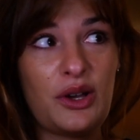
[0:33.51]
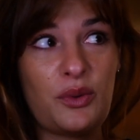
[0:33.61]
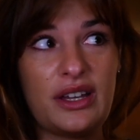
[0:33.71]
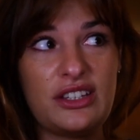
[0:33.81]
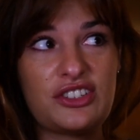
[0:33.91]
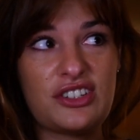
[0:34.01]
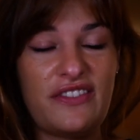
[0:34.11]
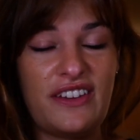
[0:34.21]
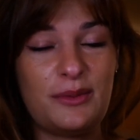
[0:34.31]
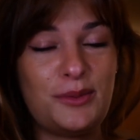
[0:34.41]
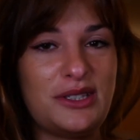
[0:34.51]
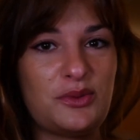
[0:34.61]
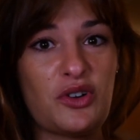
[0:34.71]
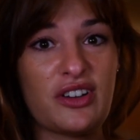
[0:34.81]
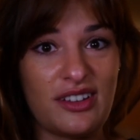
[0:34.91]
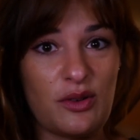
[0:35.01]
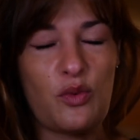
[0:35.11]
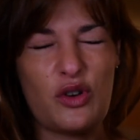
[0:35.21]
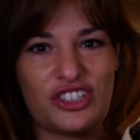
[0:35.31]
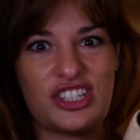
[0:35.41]
which if anybody's watching
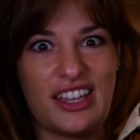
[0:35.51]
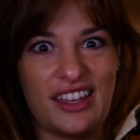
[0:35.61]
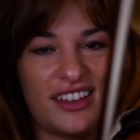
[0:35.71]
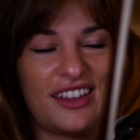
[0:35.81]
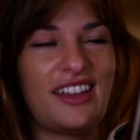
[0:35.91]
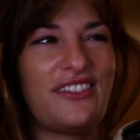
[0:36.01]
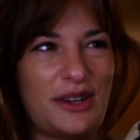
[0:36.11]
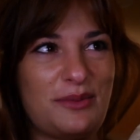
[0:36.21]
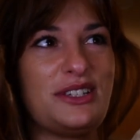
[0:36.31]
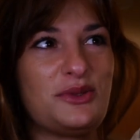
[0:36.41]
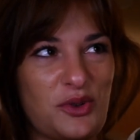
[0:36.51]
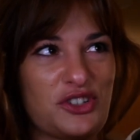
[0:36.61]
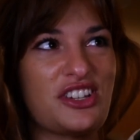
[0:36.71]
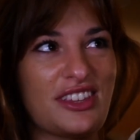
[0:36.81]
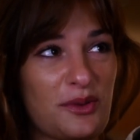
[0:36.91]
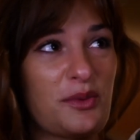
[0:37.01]
the